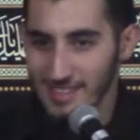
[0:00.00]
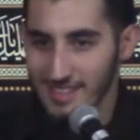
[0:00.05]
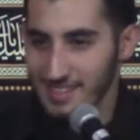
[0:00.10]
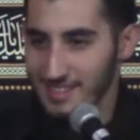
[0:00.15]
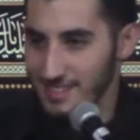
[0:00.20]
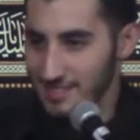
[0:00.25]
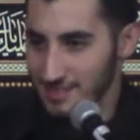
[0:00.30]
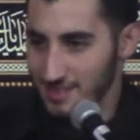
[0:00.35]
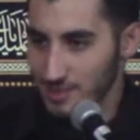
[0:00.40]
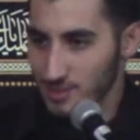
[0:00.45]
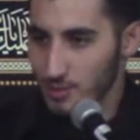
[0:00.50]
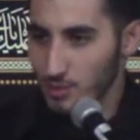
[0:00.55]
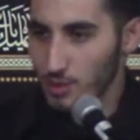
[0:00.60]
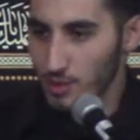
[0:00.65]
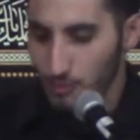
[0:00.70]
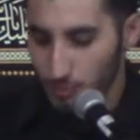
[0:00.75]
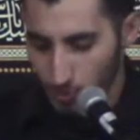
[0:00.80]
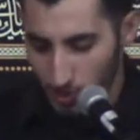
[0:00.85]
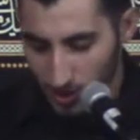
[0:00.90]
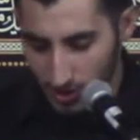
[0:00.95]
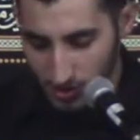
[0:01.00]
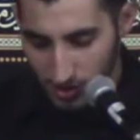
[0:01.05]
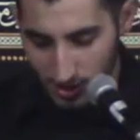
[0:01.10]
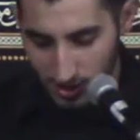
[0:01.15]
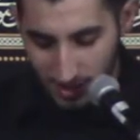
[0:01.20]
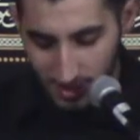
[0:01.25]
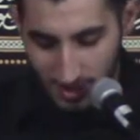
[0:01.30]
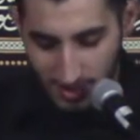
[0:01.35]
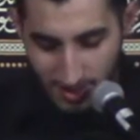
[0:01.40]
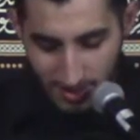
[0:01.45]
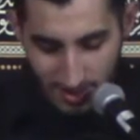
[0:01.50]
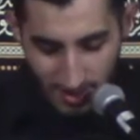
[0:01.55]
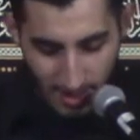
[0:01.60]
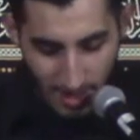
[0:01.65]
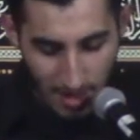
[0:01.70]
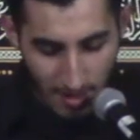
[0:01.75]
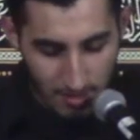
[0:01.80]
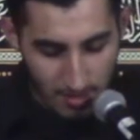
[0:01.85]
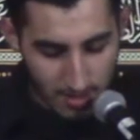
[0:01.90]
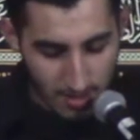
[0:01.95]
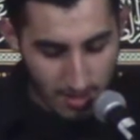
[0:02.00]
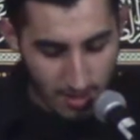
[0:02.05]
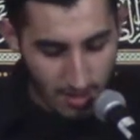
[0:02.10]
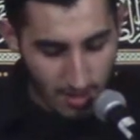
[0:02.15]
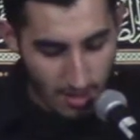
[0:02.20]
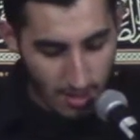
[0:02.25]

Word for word: Yani. It's worth 400 dirhams.